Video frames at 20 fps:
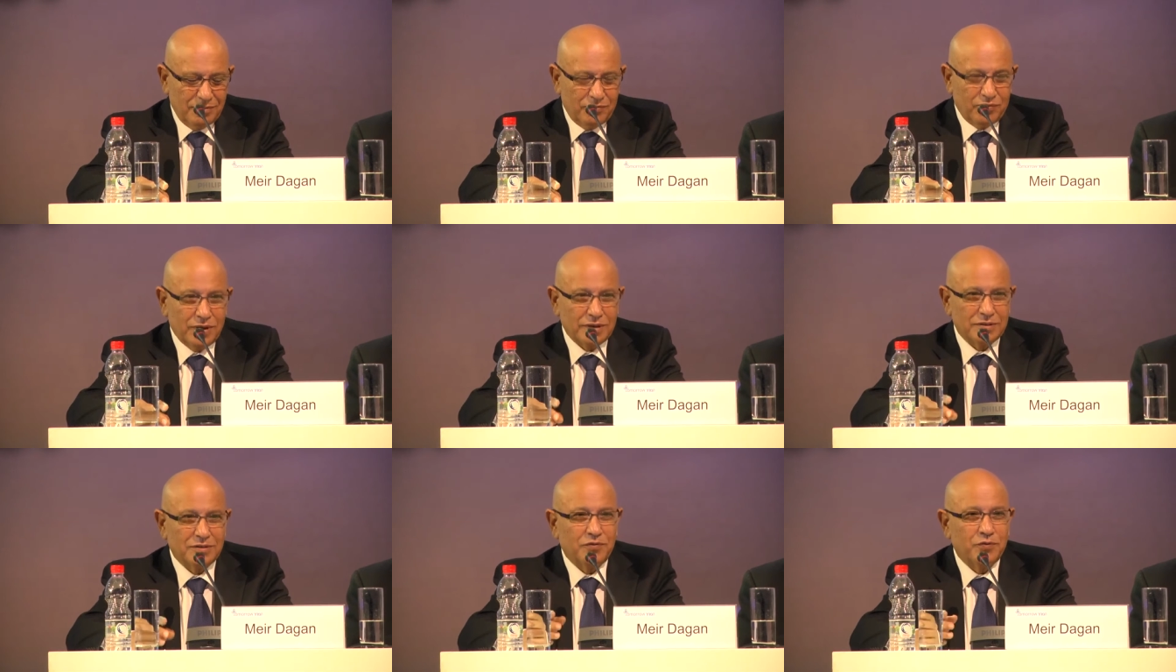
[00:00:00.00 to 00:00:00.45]

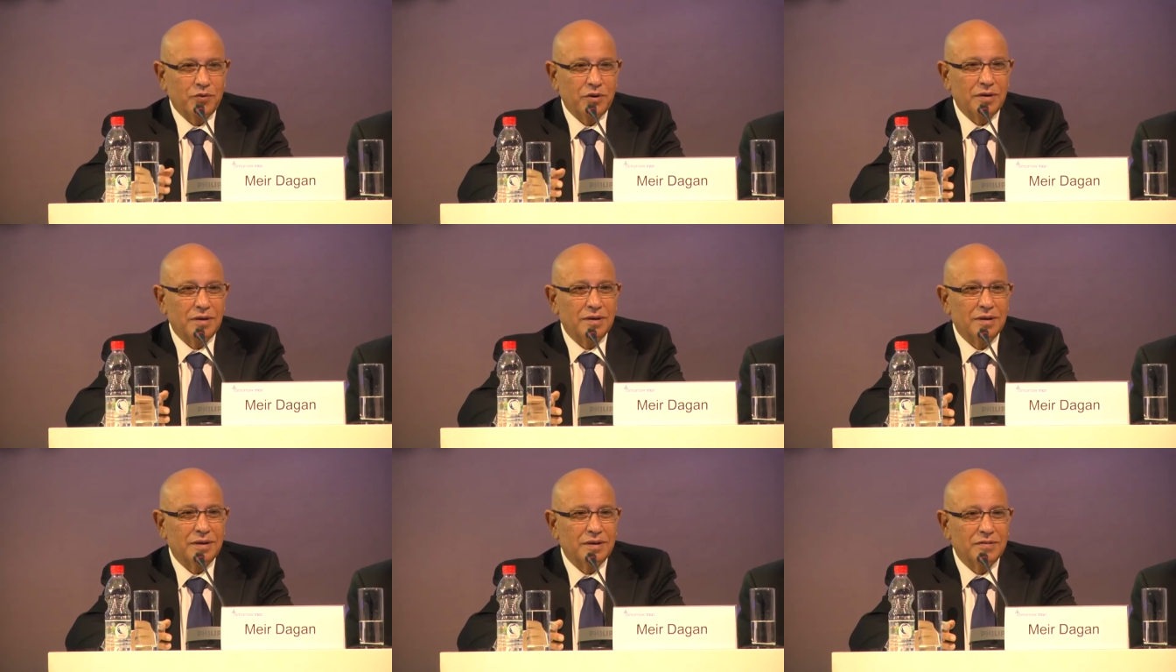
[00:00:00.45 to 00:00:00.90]
First of
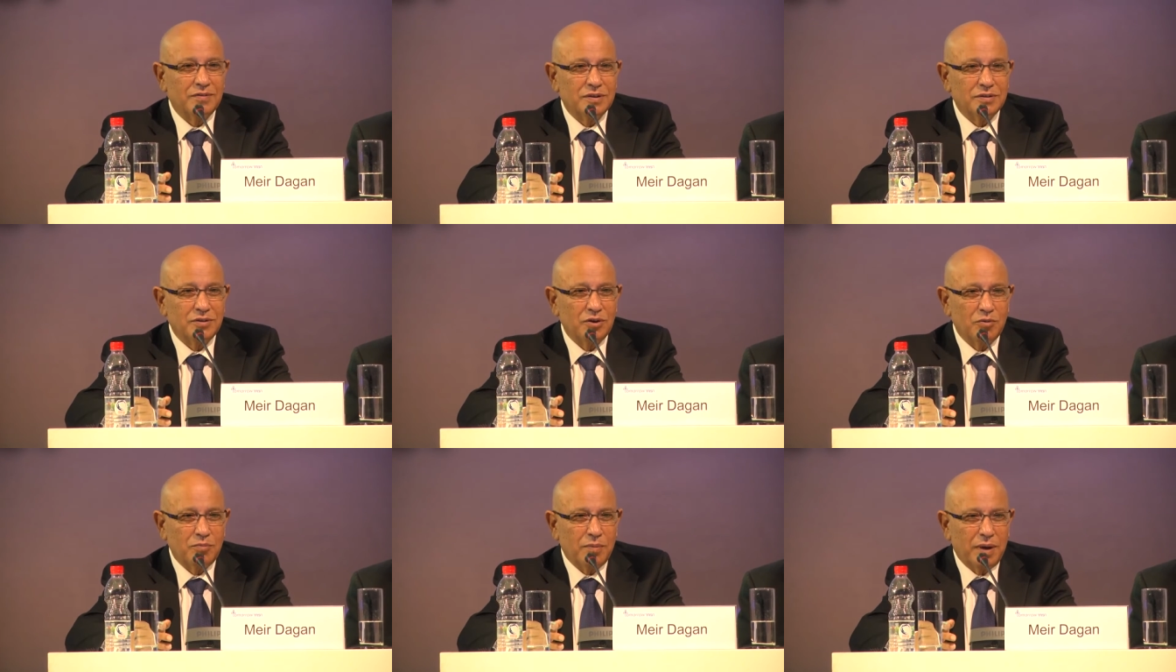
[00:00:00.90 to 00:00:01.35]
all,
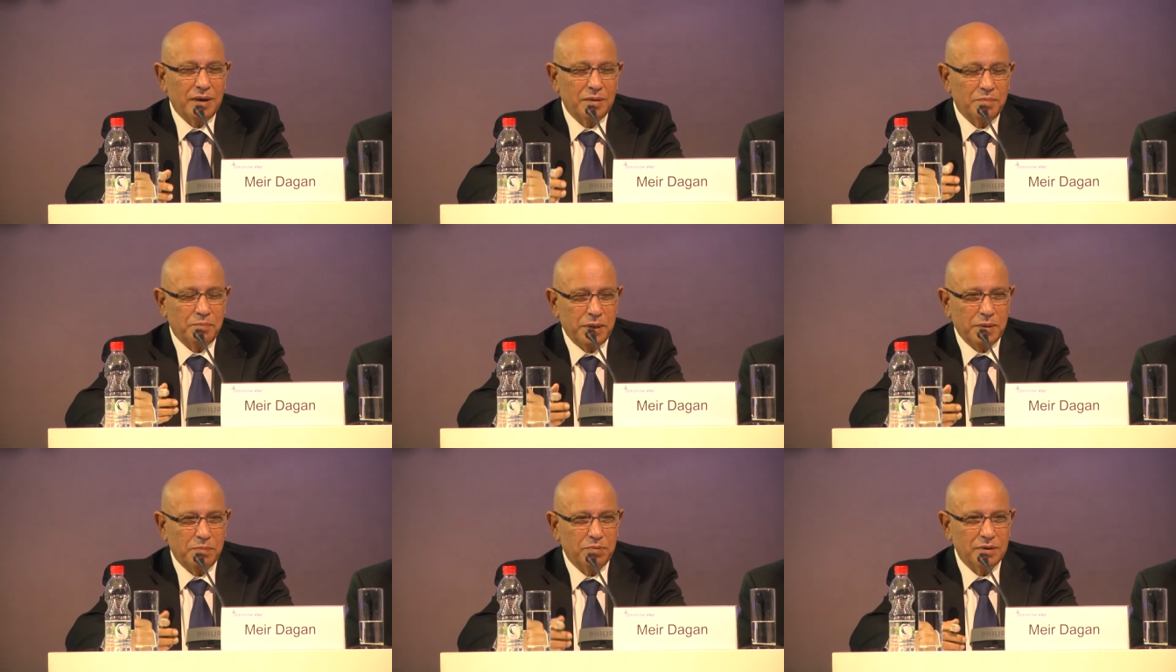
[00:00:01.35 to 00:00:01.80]
even though my
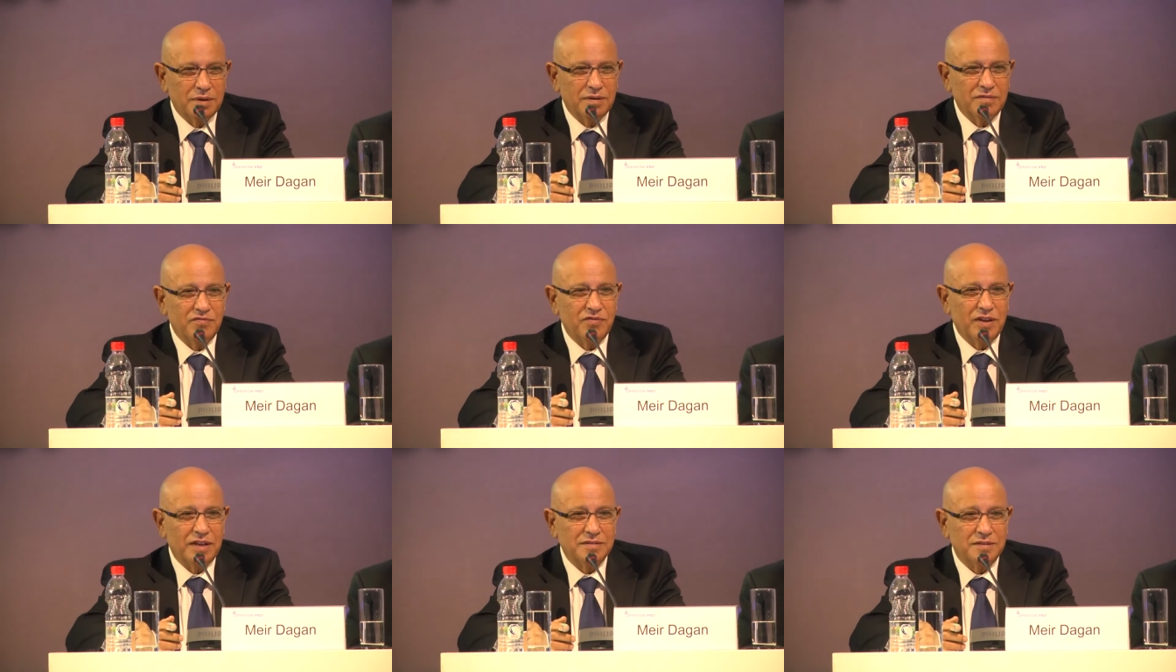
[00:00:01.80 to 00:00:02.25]
people
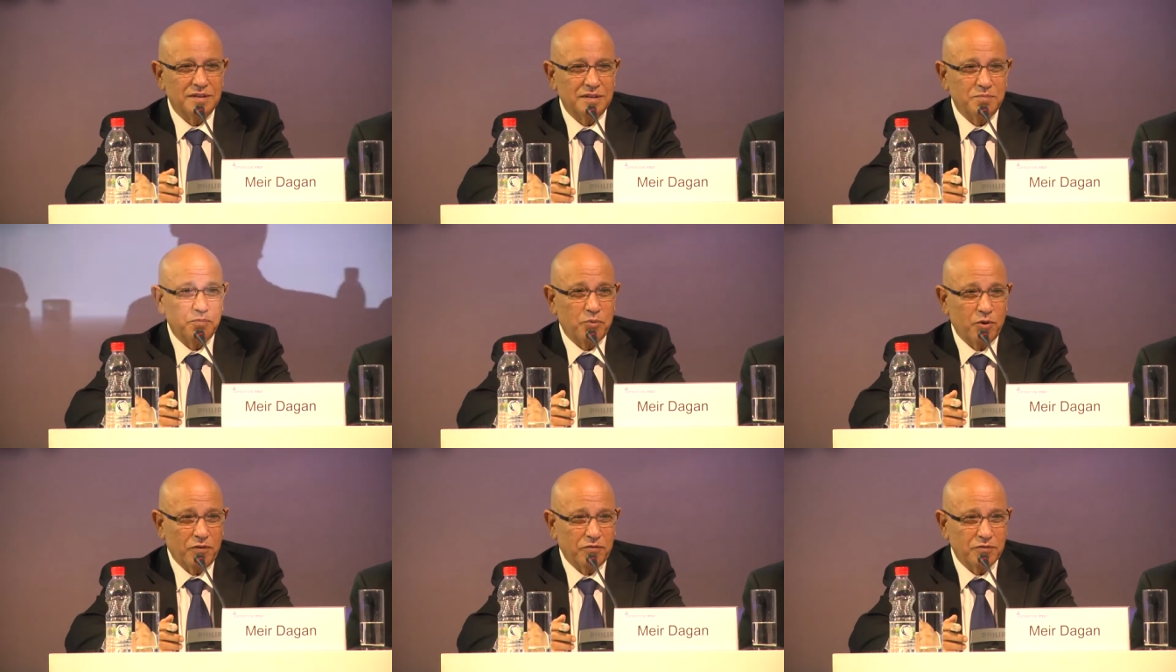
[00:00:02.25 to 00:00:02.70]

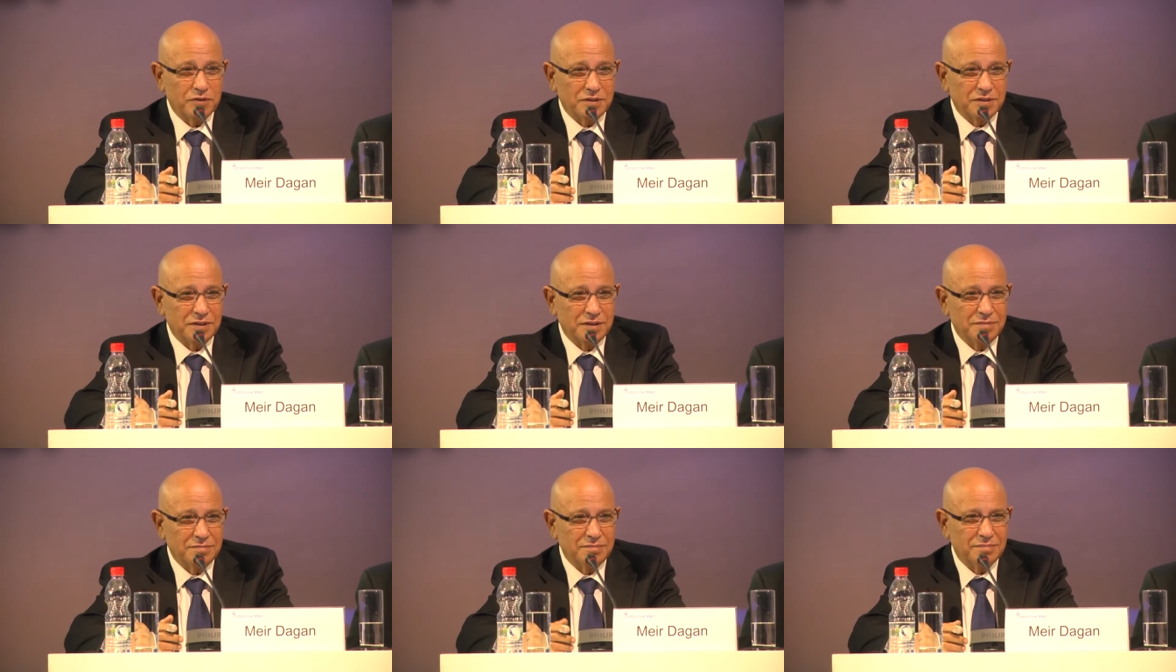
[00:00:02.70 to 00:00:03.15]
invented
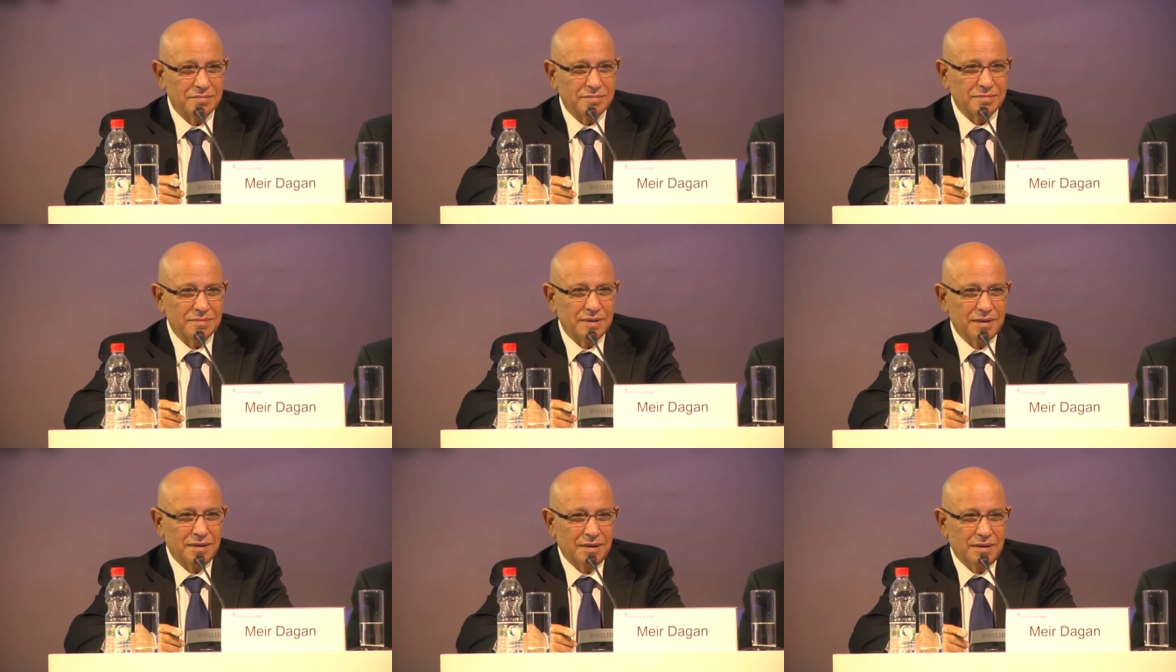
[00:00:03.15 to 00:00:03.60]

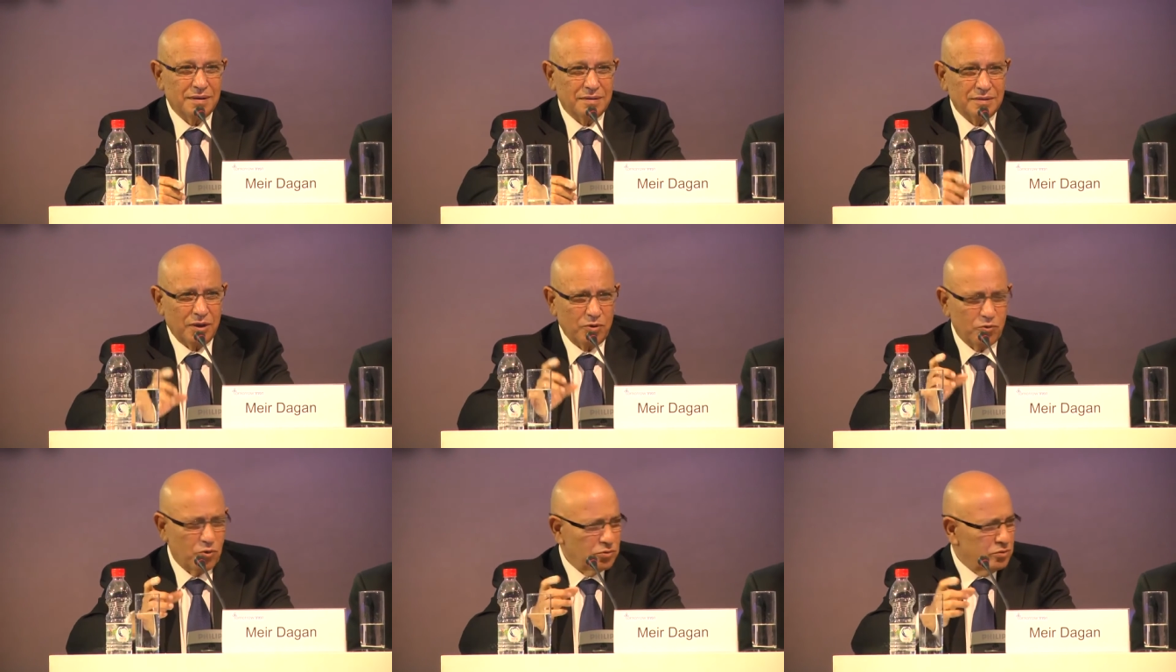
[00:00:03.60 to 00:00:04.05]
prophecy,
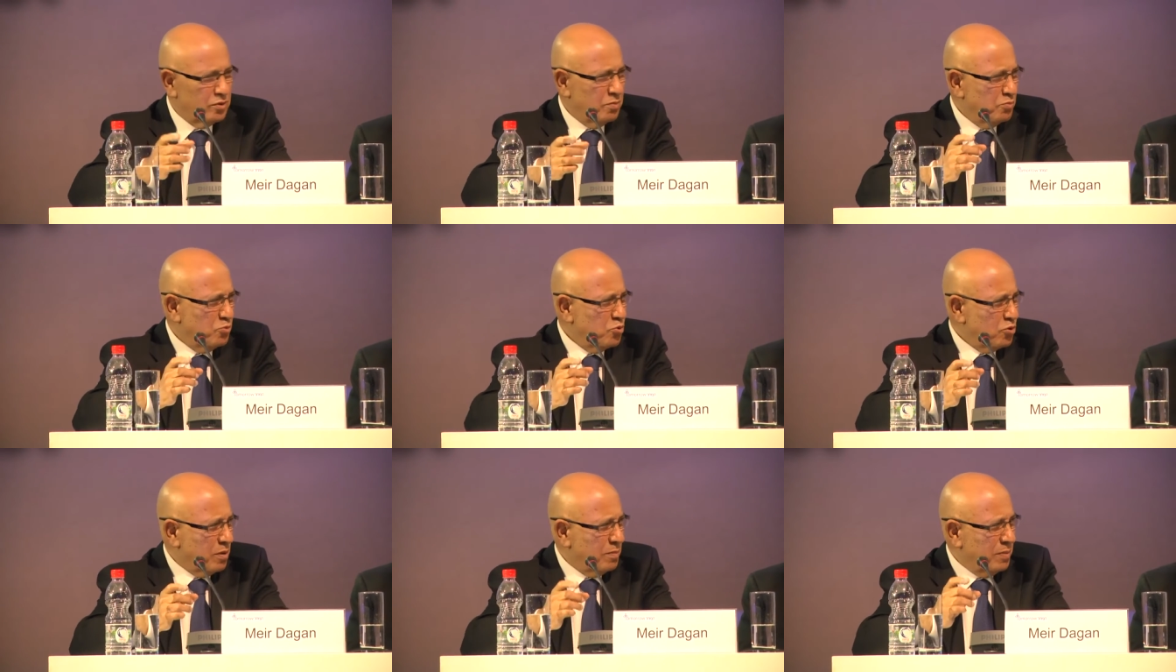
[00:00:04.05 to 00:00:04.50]
they wrote a
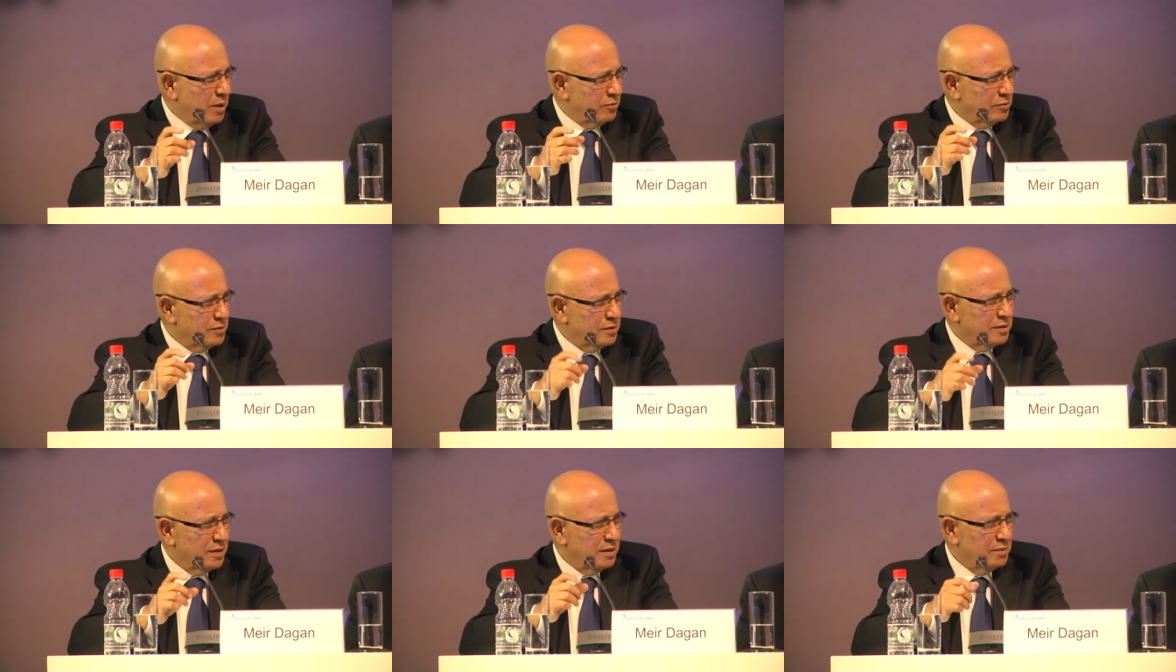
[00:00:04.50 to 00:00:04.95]
book
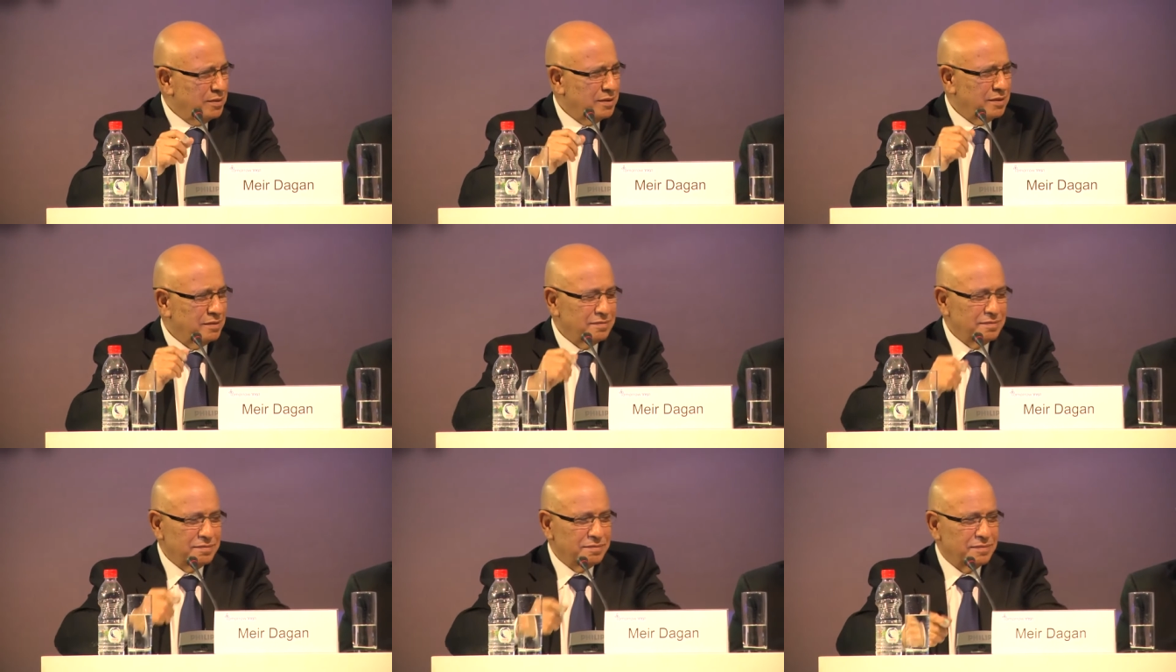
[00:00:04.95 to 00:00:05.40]
about it, I
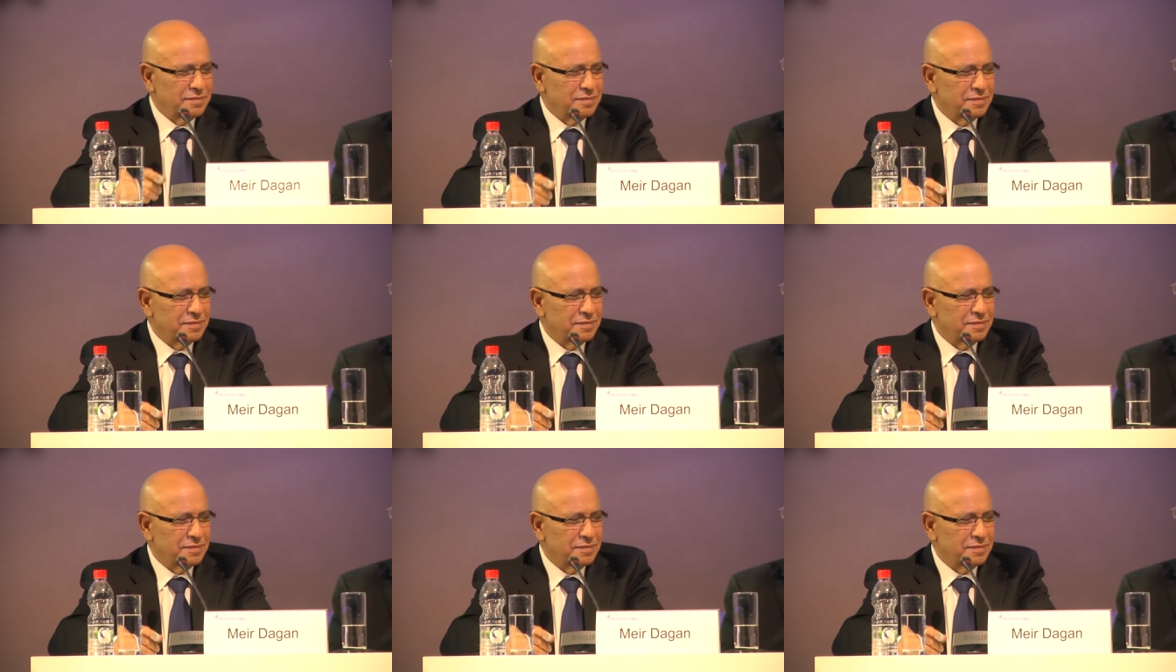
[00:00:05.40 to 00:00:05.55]
believe.